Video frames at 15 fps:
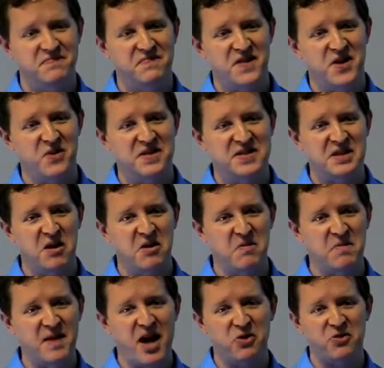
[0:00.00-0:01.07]
There was
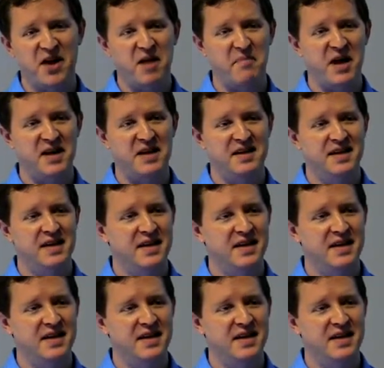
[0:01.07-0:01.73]
some outcry about it.